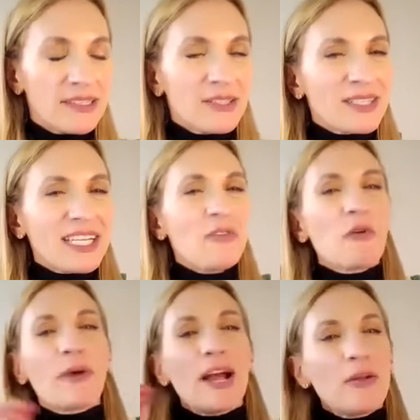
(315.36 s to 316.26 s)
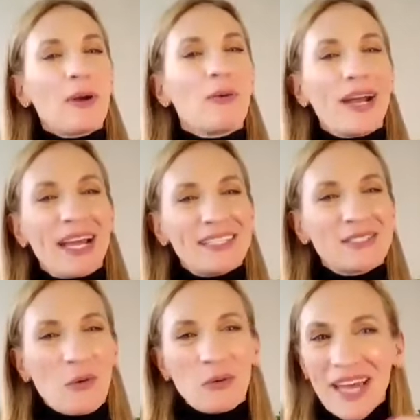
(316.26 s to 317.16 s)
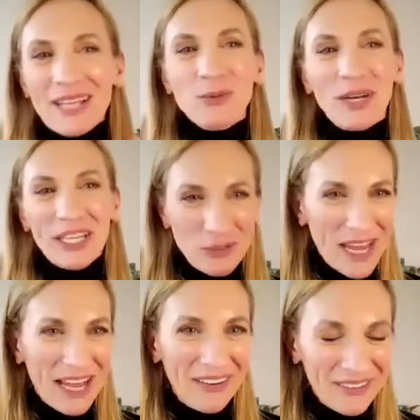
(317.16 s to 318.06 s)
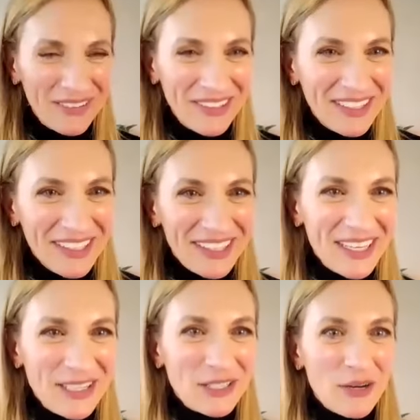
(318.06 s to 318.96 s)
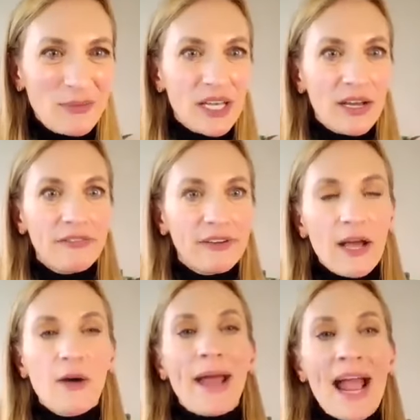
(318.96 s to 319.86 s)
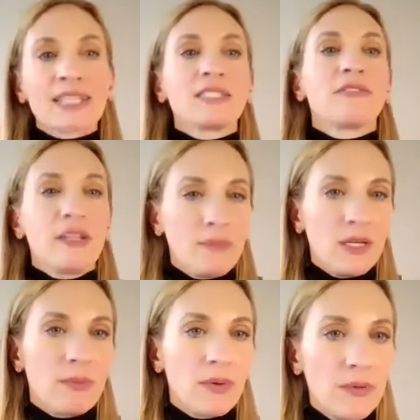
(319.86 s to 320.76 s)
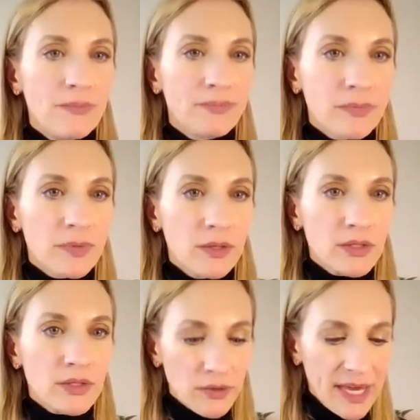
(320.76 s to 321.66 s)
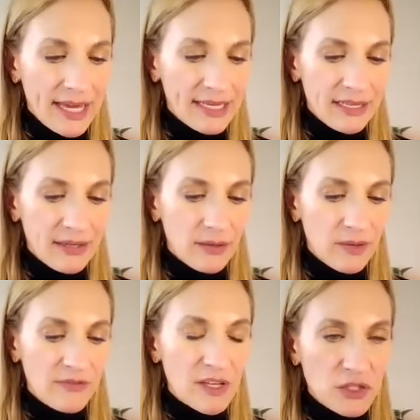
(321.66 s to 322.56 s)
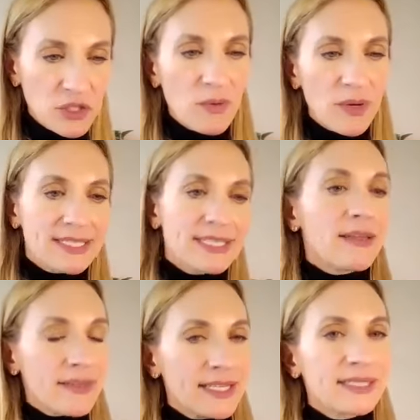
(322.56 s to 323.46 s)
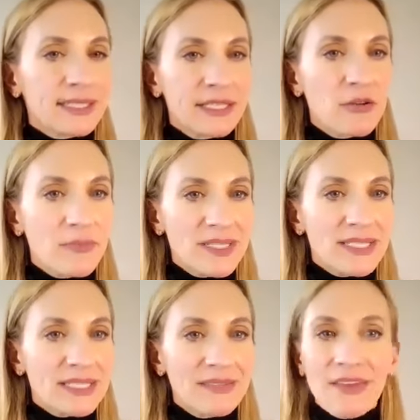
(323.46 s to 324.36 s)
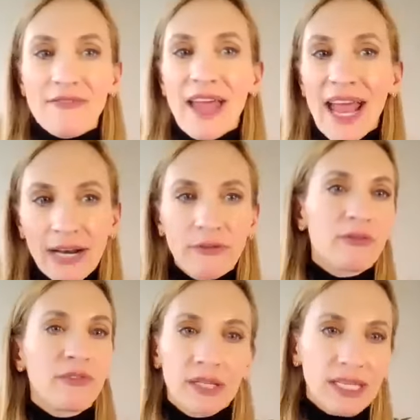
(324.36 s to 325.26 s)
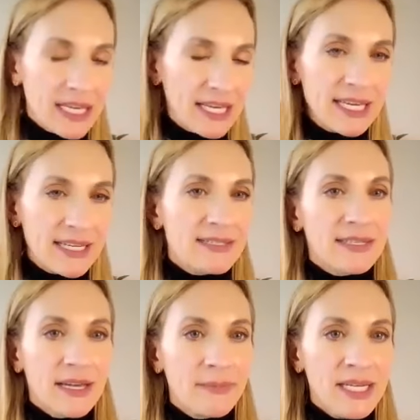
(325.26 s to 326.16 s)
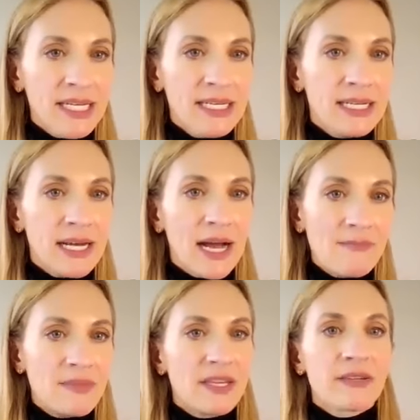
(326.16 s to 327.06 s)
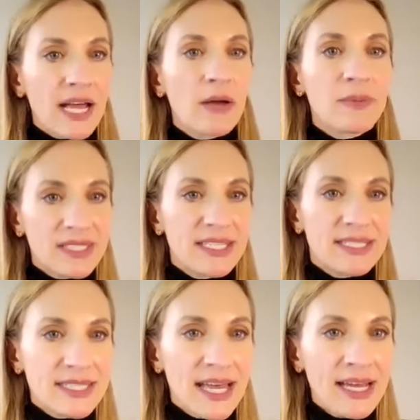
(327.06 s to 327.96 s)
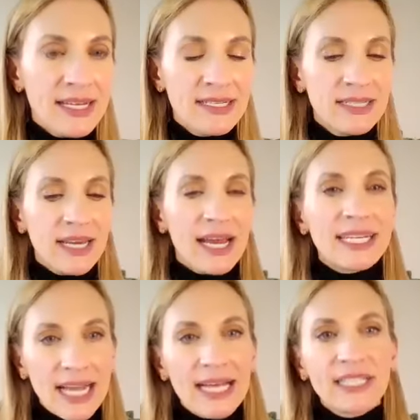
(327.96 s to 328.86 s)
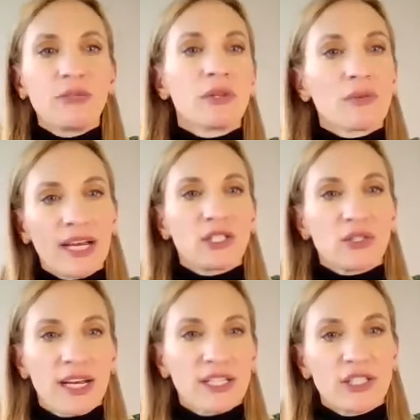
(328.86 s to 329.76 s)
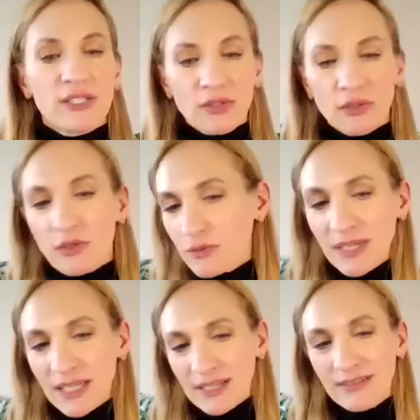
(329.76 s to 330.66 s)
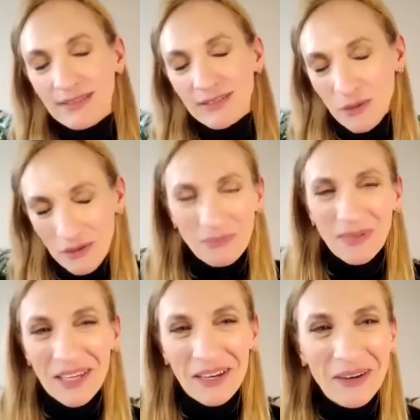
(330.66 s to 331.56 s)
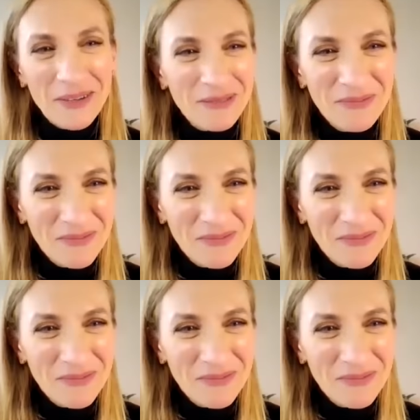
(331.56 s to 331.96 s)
So it's kind of a roundabout way. So that's what I do now in terms of, and I help activate people so that if they do want to sell authentically in their business and they've had it with feeling icky and slimy, I'm there to help assist that and guide you in the right direction so you can be so you can be the hero.